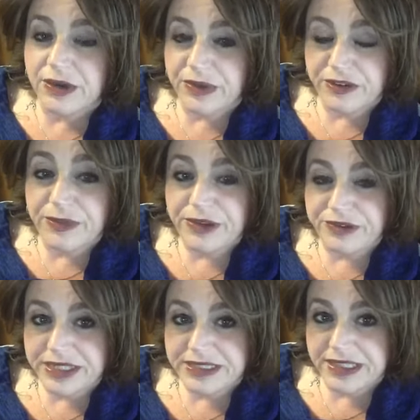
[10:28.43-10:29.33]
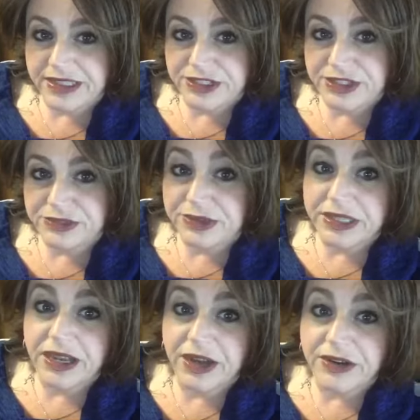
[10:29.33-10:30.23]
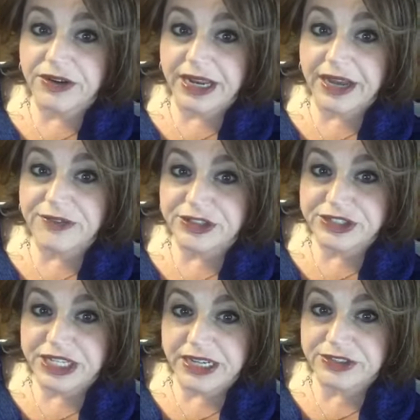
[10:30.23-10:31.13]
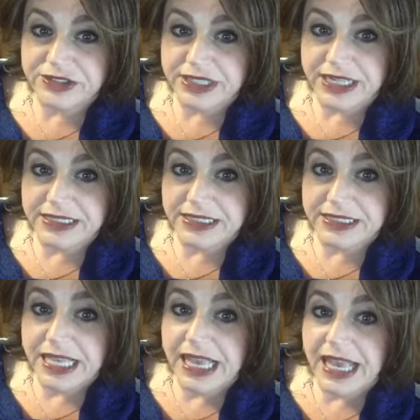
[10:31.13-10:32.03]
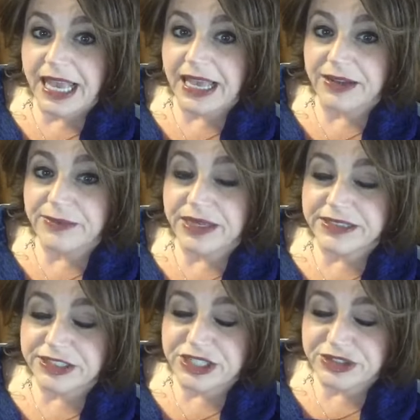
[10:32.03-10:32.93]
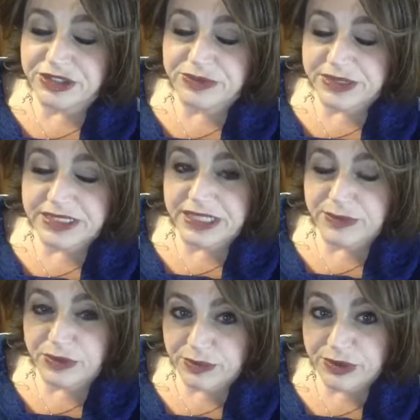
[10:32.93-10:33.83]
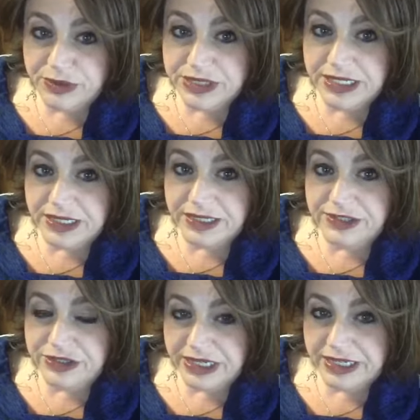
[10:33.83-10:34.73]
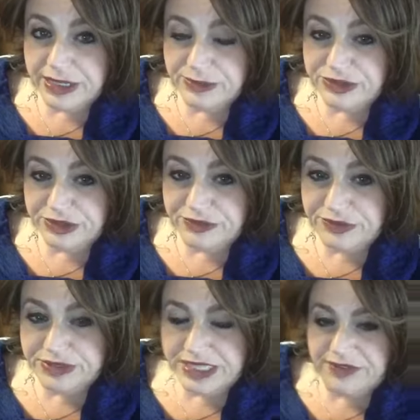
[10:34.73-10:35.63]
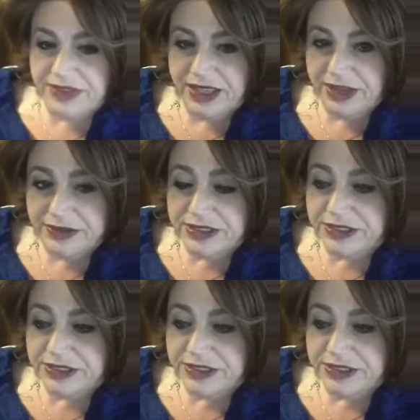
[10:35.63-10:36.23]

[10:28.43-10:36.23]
One of my friends said that she's really hungry after she exercises. And my suggestion was to eat more protein and try to keep sugar foods out of the house.